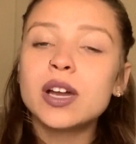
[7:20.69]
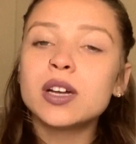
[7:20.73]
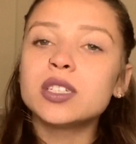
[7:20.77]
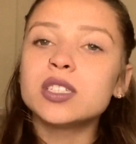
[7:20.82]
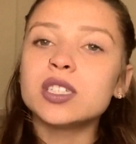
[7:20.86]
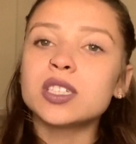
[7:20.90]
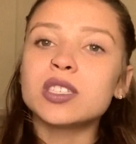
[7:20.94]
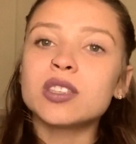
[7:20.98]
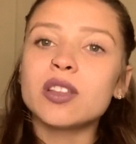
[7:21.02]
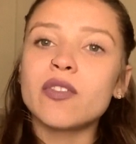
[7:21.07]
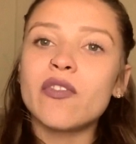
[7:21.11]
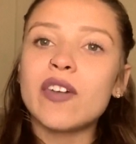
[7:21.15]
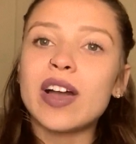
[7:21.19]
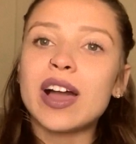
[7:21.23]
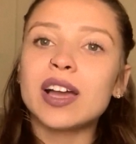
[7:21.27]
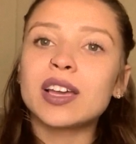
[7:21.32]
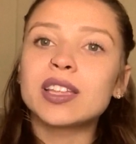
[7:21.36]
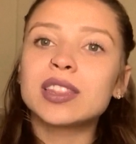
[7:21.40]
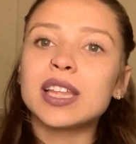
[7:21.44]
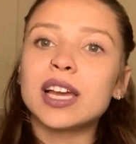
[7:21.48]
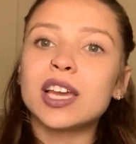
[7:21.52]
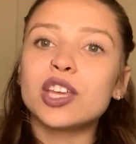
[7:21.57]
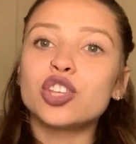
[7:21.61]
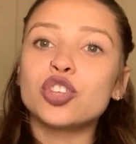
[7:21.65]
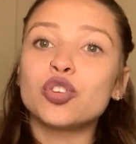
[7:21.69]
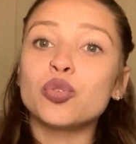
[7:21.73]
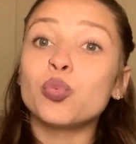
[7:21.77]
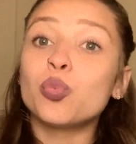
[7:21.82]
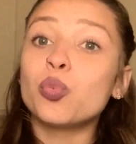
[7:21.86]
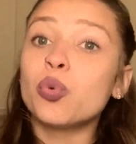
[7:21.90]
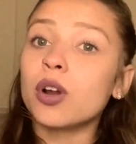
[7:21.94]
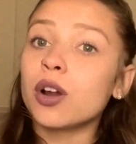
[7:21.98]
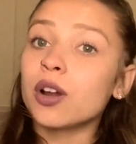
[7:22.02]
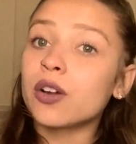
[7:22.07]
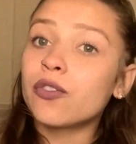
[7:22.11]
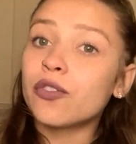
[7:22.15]
Just the fact that you
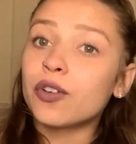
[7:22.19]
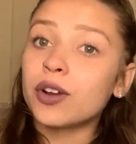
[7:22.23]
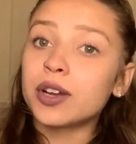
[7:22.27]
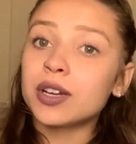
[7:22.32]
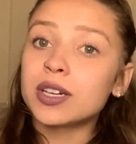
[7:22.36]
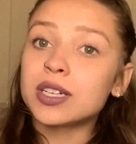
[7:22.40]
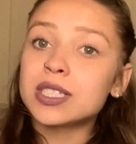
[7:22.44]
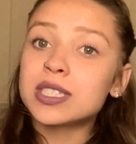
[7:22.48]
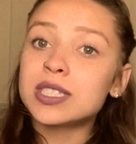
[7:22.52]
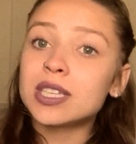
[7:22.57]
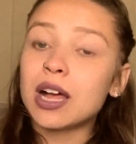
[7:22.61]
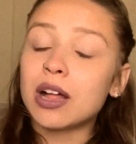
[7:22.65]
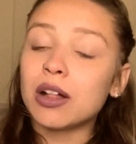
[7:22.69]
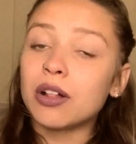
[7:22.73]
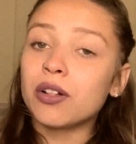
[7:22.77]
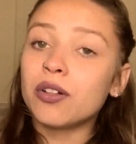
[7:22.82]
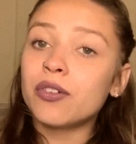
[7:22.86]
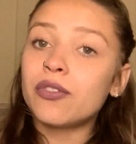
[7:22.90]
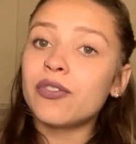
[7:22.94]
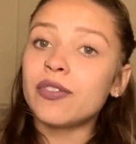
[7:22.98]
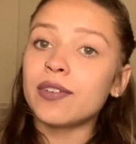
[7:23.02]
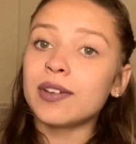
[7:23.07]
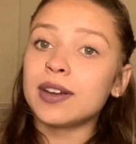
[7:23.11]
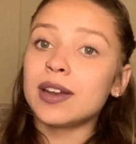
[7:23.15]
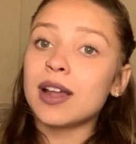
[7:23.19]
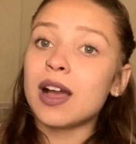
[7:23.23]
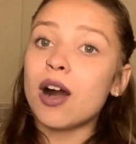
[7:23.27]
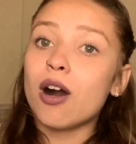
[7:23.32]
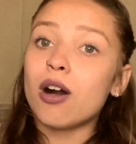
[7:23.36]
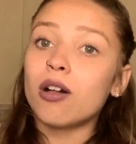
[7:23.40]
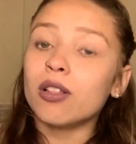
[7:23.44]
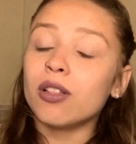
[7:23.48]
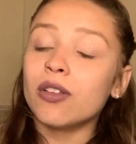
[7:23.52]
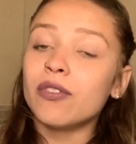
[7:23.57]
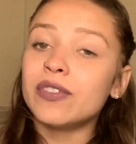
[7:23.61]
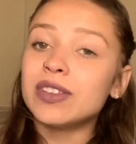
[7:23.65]
work for yourself and
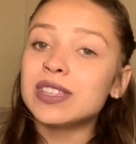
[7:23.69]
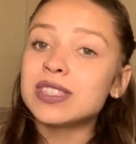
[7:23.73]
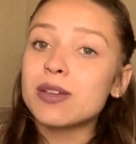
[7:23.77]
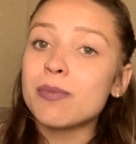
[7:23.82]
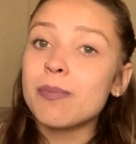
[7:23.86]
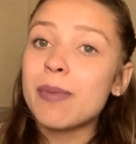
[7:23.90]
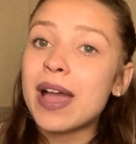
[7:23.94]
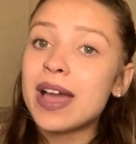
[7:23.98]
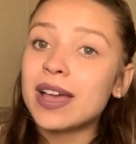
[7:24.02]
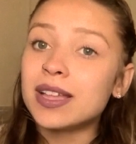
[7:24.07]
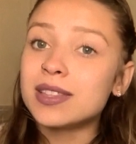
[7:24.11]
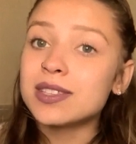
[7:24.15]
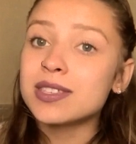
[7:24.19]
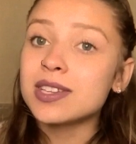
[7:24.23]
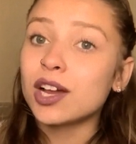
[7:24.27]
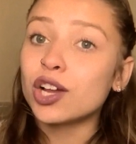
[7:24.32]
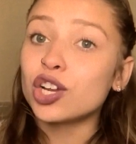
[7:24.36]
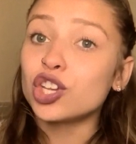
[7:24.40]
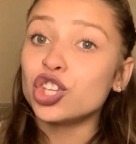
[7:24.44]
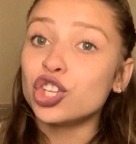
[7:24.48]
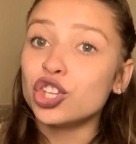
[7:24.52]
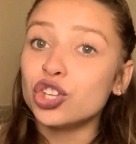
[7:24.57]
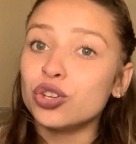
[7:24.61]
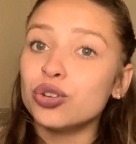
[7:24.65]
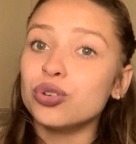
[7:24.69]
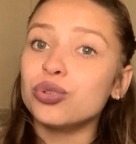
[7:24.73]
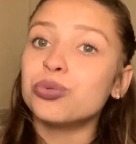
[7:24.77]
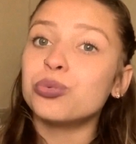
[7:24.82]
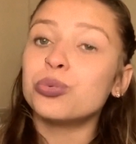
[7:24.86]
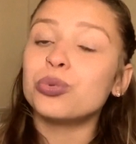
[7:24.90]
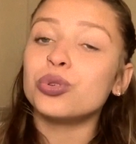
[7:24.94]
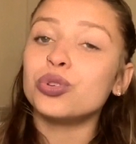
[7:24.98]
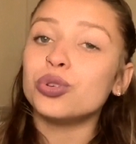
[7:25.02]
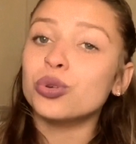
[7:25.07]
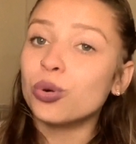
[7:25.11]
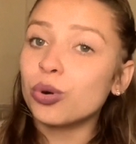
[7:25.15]
all of it depends on you,
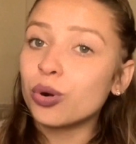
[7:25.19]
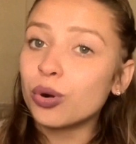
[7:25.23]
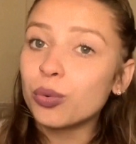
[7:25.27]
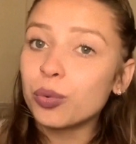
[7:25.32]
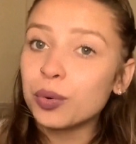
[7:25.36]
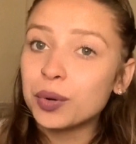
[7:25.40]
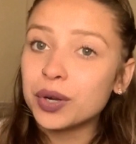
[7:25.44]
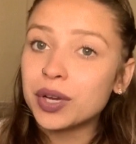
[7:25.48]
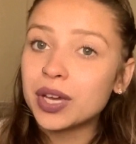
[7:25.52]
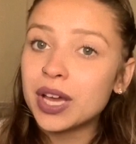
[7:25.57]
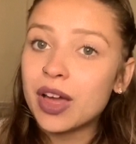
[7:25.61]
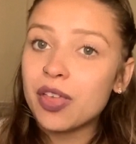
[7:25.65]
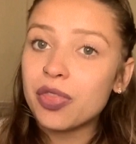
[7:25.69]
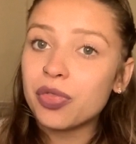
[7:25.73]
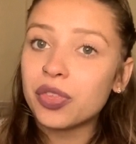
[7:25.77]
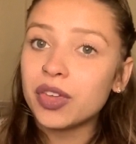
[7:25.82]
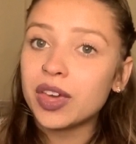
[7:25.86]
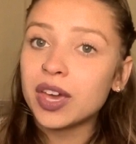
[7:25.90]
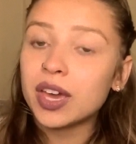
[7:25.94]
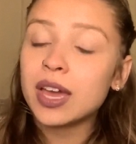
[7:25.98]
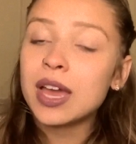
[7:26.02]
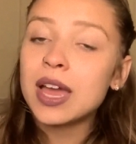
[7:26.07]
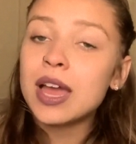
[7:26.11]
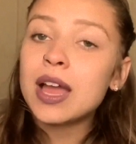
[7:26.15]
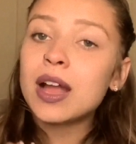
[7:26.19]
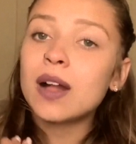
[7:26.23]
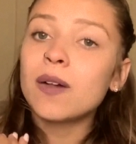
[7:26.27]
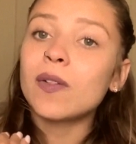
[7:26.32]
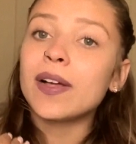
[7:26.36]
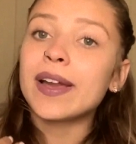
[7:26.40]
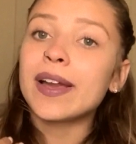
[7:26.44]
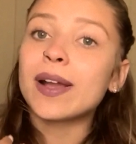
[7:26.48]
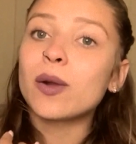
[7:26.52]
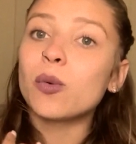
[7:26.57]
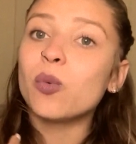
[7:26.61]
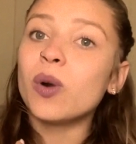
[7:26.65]
your work ethic,
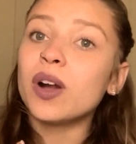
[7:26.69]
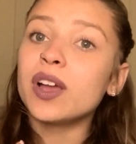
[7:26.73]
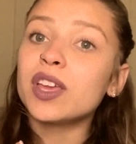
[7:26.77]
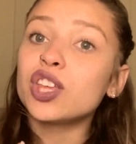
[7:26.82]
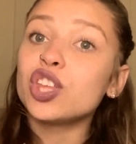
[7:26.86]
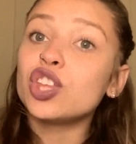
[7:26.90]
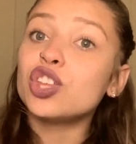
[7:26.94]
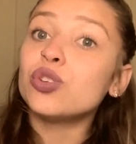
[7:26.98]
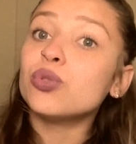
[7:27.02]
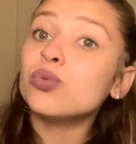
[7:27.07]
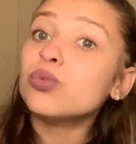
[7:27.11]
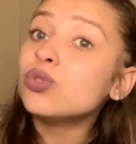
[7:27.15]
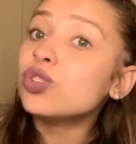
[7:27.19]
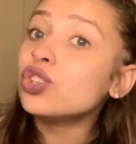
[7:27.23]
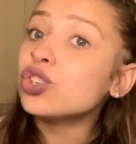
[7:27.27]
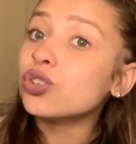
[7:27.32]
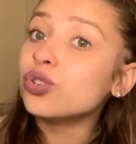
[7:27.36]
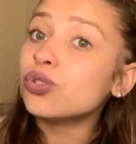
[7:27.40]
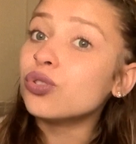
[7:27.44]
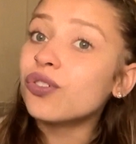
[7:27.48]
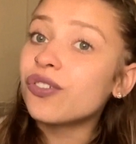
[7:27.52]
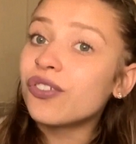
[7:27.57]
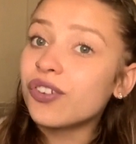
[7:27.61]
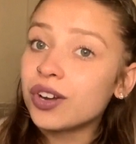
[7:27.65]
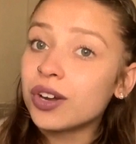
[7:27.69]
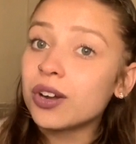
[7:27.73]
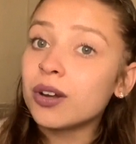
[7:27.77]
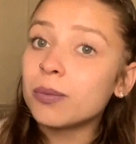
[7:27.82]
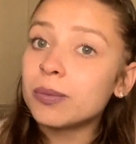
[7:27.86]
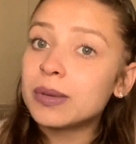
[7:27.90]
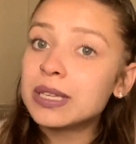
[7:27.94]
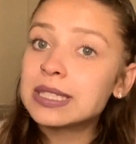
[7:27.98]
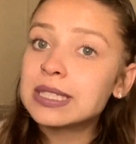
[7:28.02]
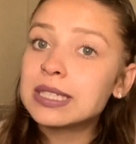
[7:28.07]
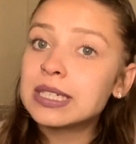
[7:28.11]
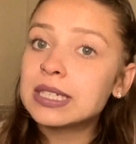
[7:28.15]
like what you do for your
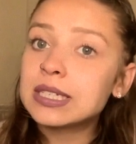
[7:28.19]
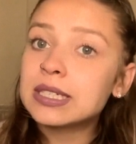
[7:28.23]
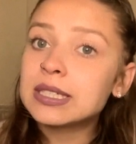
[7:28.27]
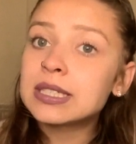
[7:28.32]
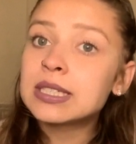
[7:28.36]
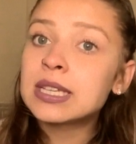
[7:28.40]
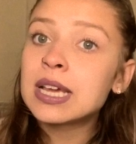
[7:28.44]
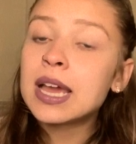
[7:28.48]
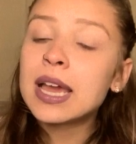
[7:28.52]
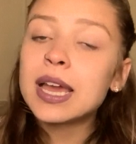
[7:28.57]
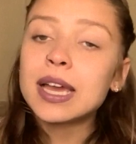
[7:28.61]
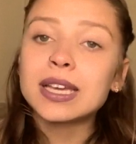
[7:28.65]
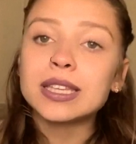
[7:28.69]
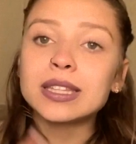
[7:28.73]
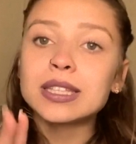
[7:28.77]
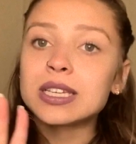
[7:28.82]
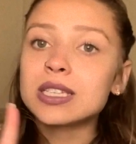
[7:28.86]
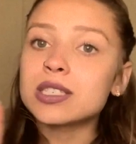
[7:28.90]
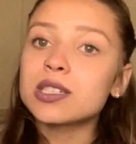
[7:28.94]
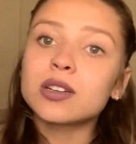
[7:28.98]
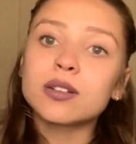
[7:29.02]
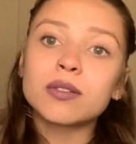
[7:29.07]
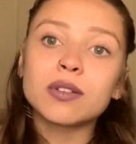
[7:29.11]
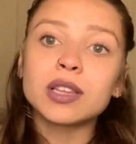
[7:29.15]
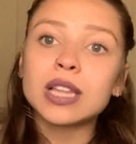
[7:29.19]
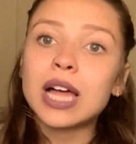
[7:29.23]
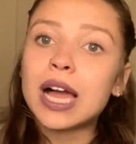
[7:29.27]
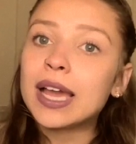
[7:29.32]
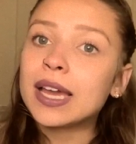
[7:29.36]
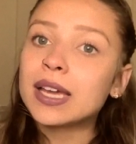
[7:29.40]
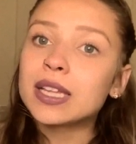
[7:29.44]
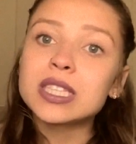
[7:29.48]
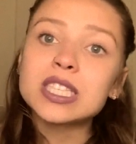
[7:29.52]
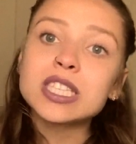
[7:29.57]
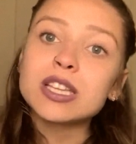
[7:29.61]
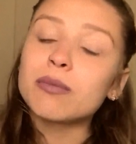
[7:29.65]
business. It doesn't rely
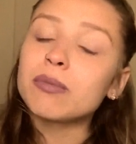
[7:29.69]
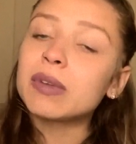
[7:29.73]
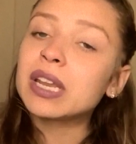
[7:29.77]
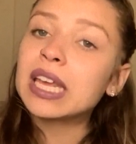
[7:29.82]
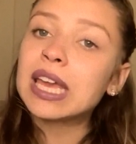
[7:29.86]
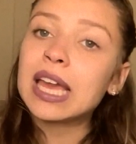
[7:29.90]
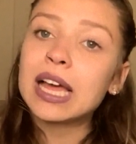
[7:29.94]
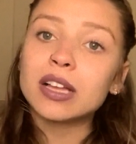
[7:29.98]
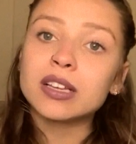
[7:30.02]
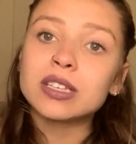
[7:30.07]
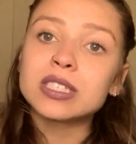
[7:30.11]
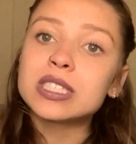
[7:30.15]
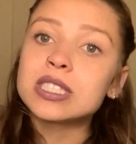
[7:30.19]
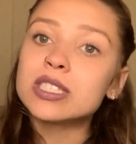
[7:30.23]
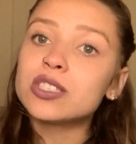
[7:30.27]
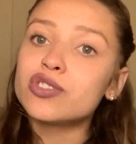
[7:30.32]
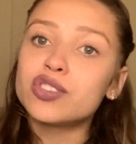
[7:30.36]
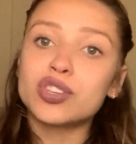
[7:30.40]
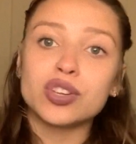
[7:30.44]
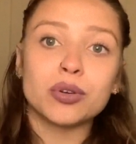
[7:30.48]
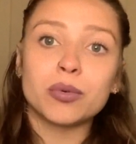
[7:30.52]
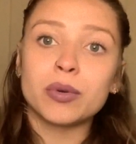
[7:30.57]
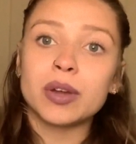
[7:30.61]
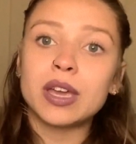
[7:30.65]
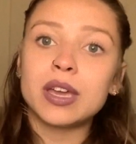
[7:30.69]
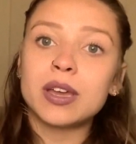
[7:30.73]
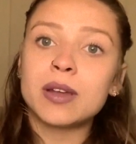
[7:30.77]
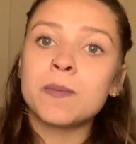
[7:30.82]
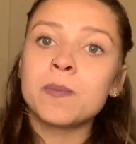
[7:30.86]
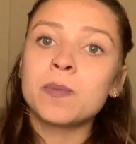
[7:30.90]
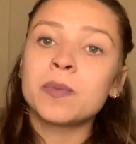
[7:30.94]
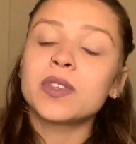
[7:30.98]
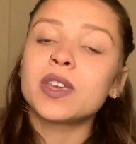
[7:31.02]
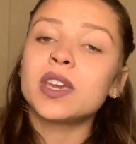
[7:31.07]
on somebody else's doing.